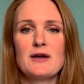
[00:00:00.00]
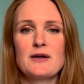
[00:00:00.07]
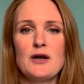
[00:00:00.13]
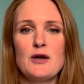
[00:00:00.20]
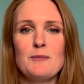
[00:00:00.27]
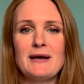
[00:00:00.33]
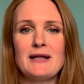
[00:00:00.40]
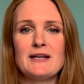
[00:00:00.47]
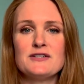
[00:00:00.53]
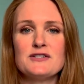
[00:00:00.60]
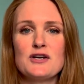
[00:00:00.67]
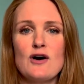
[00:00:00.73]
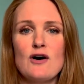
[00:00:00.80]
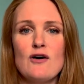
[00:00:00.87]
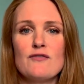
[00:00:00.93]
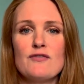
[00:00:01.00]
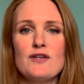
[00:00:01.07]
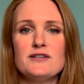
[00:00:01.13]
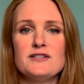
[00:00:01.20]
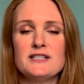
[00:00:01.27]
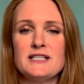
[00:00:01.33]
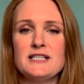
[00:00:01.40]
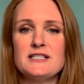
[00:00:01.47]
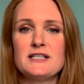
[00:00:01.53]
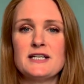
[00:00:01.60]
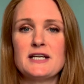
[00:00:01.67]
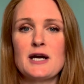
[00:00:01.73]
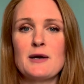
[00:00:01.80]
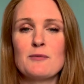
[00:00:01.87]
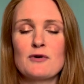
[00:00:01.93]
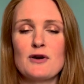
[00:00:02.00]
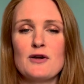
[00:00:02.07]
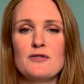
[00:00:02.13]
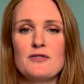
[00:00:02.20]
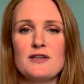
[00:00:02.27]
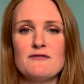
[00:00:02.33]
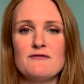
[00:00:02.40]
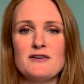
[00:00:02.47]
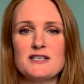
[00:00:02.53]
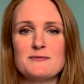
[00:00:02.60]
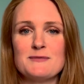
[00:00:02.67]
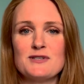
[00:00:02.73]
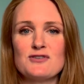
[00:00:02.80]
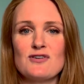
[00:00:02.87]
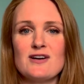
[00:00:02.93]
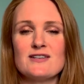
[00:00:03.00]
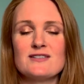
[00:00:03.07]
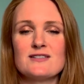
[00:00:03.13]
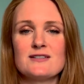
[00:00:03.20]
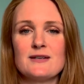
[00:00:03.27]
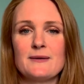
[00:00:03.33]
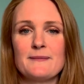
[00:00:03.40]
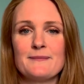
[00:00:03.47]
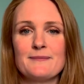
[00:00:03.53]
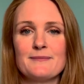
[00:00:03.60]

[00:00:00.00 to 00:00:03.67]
co-manager of the Dunedin Income Growth Investment Trust.